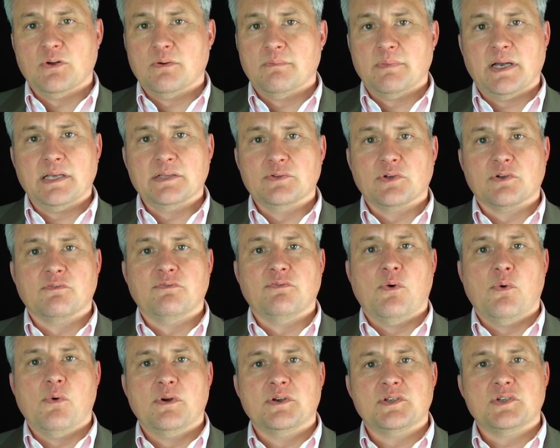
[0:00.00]
I look
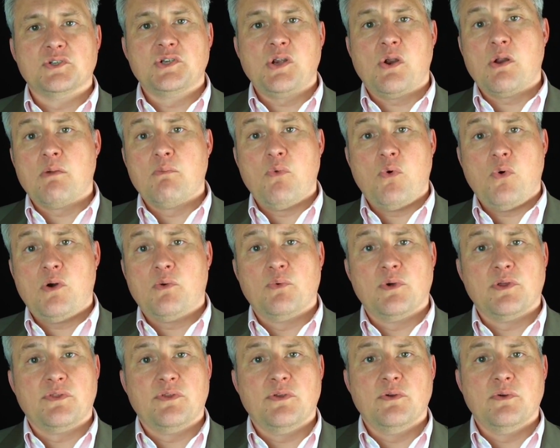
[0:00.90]
forward to sharing more
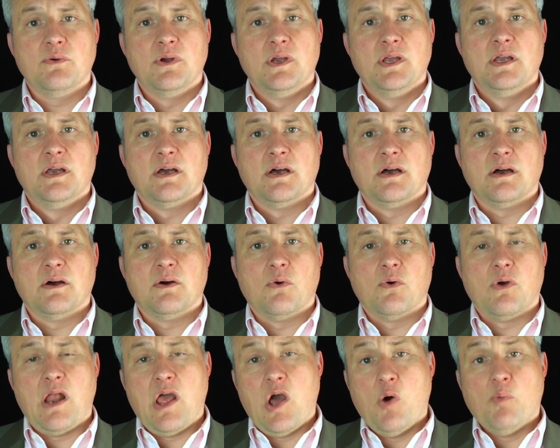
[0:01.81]
with you
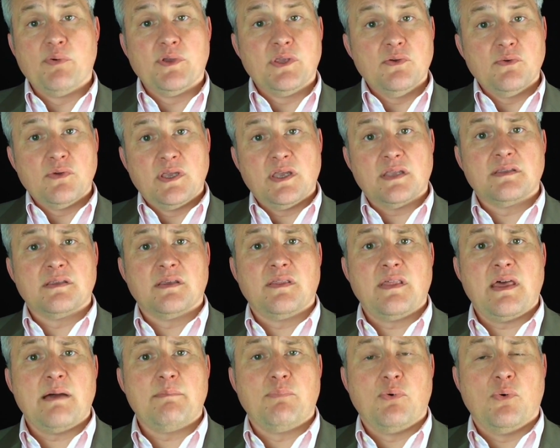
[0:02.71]
or helping you get to
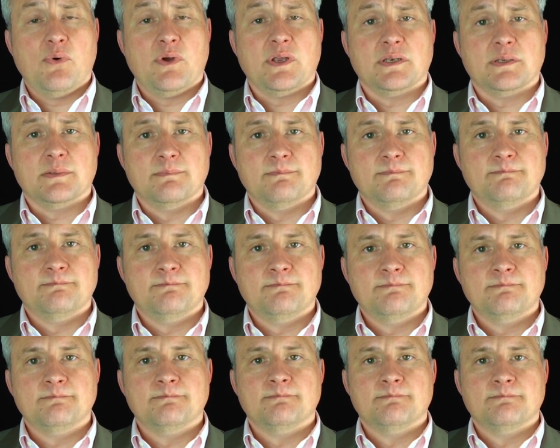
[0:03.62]
that point.
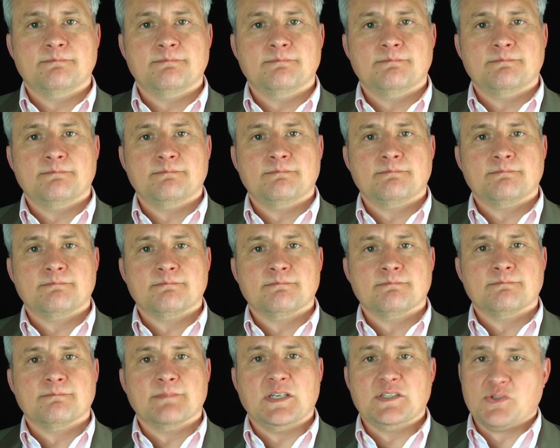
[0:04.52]

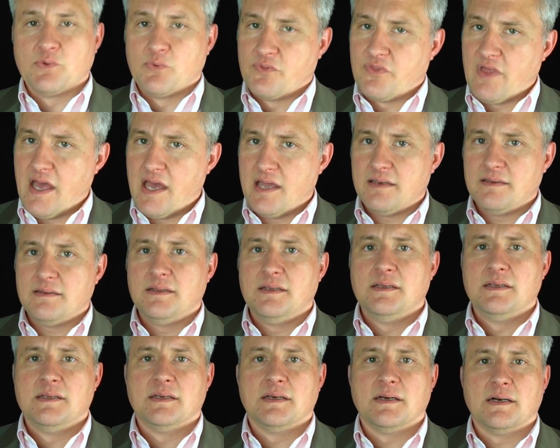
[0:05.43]
So with that,
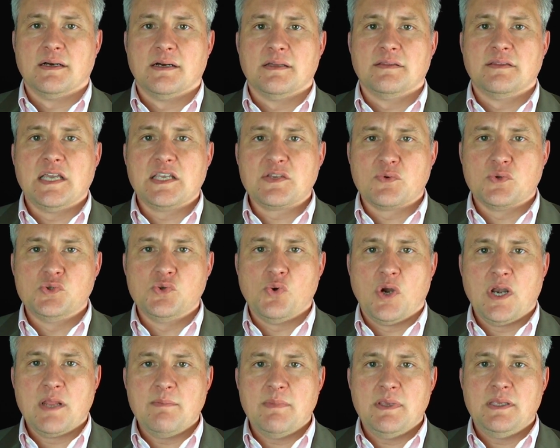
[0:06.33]
thanks for
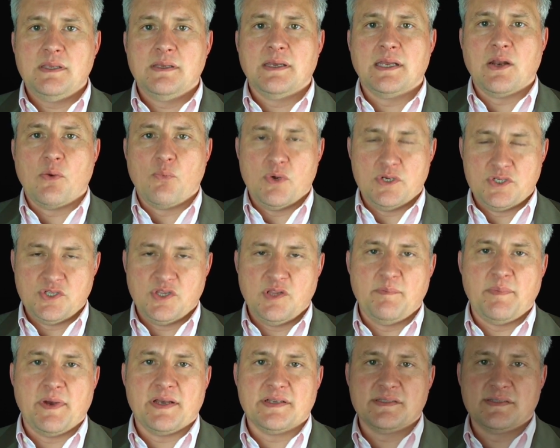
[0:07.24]
joining me, and I wish you the
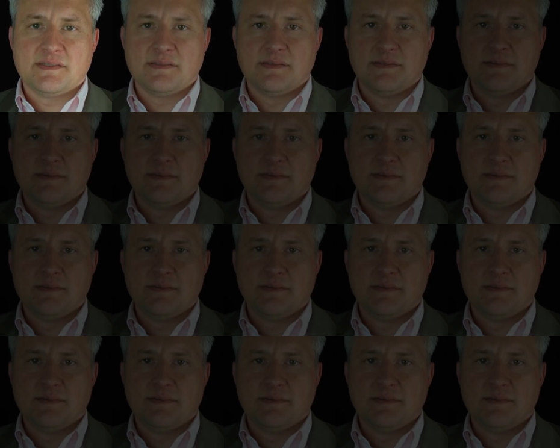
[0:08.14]
best.